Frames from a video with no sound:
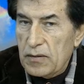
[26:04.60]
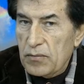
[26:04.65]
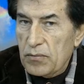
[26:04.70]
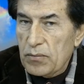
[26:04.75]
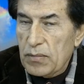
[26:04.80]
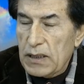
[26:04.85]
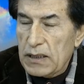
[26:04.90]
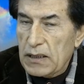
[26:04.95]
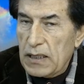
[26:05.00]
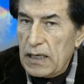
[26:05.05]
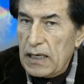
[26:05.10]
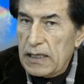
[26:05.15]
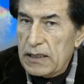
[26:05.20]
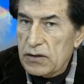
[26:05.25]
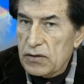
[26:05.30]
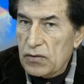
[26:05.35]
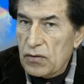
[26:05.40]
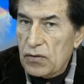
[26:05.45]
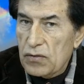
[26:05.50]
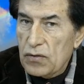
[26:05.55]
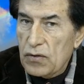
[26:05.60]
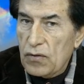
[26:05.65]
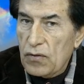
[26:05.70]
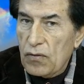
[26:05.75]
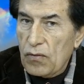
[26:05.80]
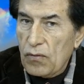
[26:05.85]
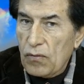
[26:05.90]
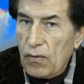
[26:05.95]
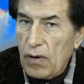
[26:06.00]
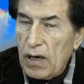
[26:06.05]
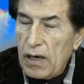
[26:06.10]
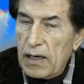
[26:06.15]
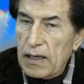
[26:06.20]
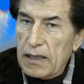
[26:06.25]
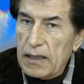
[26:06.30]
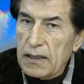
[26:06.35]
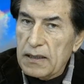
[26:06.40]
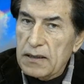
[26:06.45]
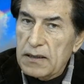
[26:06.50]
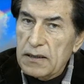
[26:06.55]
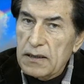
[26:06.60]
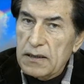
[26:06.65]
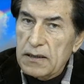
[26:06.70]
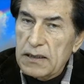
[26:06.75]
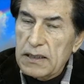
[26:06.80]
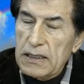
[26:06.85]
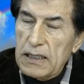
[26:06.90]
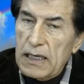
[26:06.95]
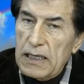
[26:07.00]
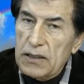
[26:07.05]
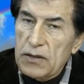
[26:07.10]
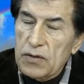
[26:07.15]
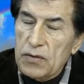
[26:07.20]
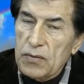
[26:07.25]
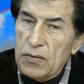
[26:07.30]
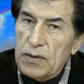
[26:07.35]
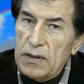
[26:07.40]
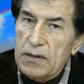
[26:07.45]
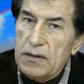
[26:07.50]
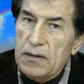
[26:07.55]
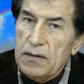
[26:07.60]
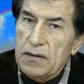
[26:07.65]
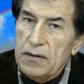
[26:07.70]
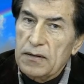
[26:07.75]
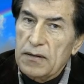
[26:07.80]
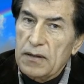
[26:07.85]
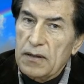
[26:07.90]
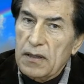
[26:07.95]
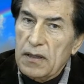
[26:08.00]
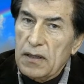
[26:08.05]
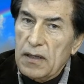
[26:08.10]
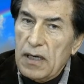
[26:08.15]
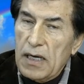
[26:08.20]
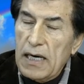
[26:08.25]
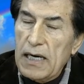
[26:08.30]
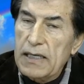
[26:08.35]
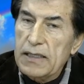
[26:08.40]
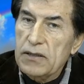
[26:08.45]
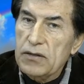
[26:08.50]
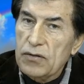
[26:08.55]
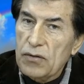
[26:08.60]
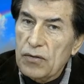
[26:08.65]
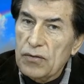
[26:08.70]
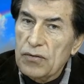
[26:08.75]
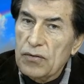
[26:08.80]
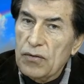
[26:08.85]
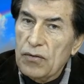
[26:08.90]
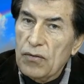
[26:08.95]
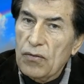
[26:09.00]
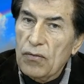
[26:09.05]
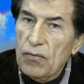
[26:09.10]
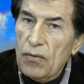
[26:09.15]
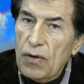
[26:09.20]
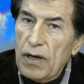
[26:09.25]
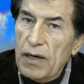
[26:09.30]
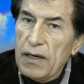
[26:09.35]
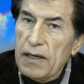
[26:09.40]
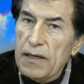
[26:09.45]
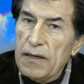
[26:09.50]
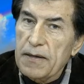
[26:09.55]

but I don't know why did I do it. I don't know why.